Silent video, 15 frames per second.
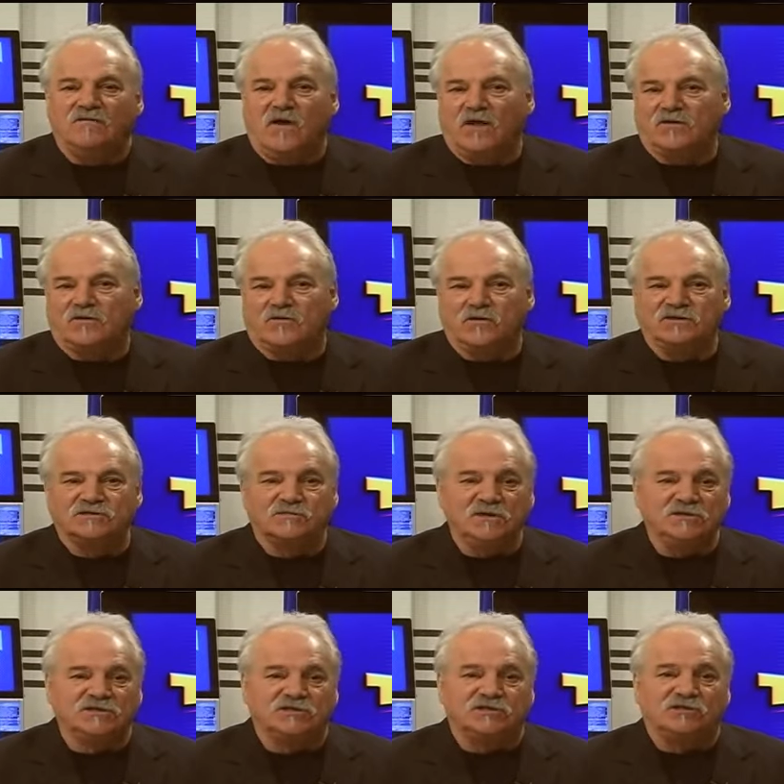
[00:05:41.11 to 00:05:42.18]
Father
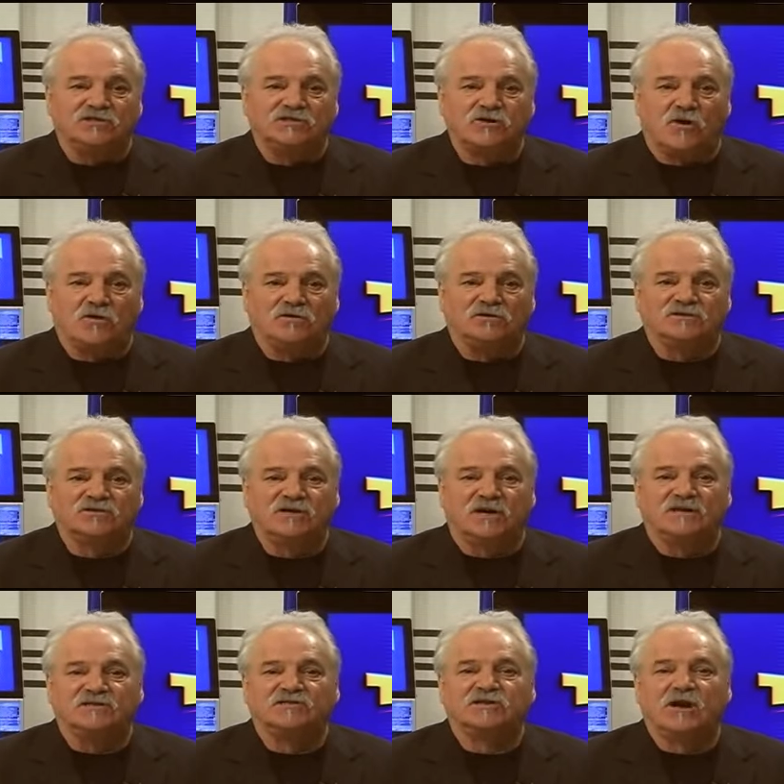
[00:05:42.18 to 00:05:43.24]
Christmas and Charles
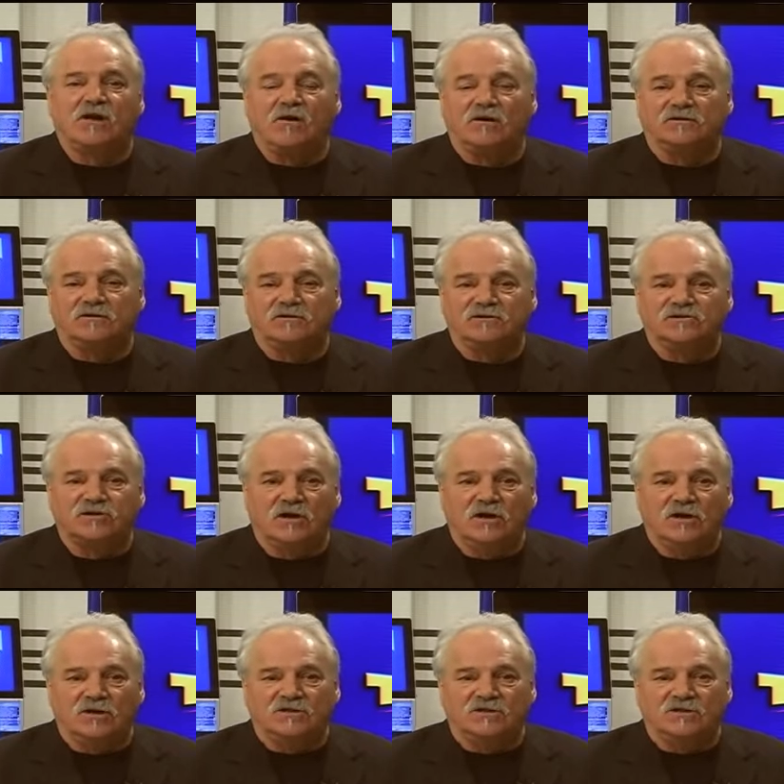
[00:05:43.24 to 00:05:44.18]
Dickens characters